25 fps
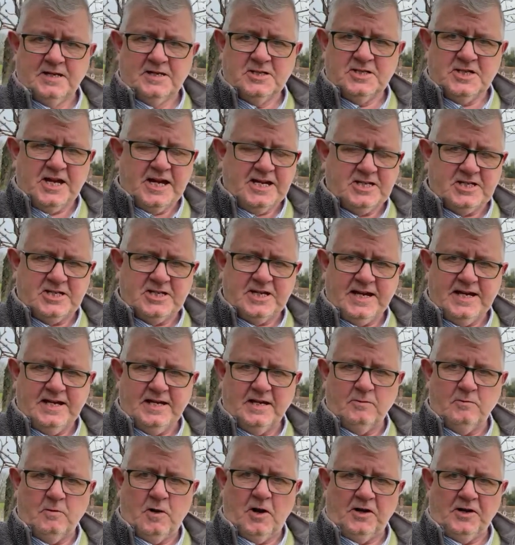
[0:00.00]
16
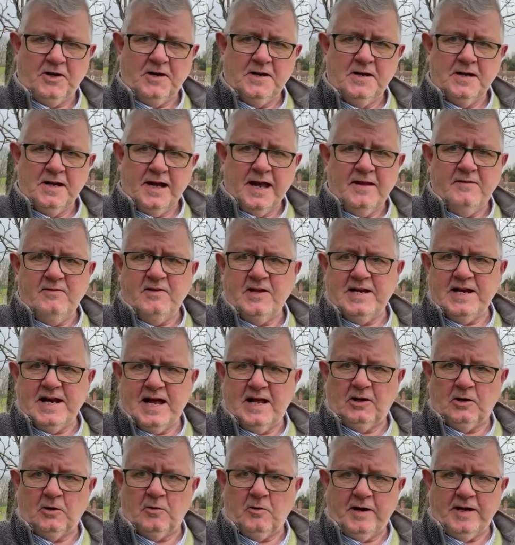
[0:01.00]
to 1 in the
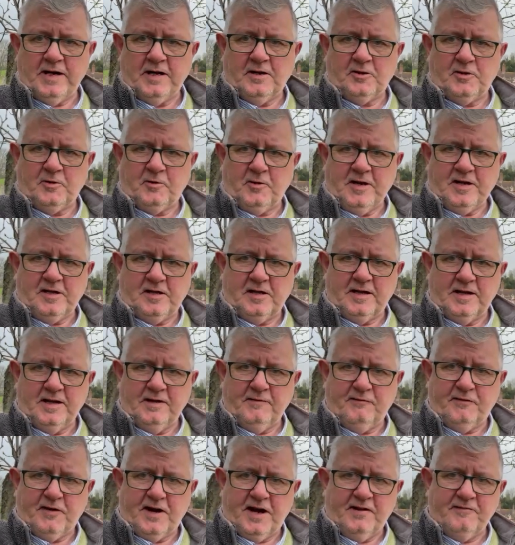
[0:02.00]
Nell Gwyn at
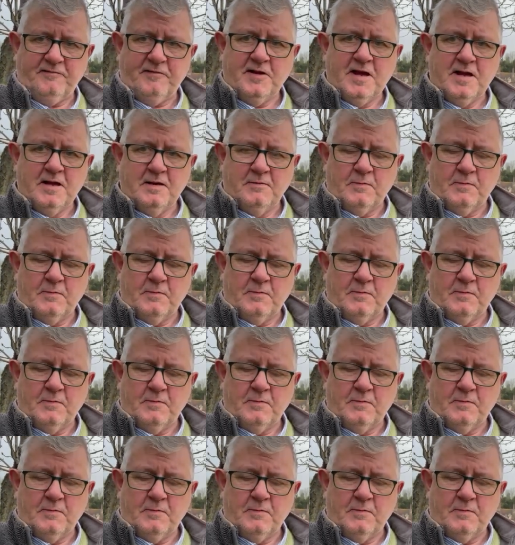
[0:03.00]
335.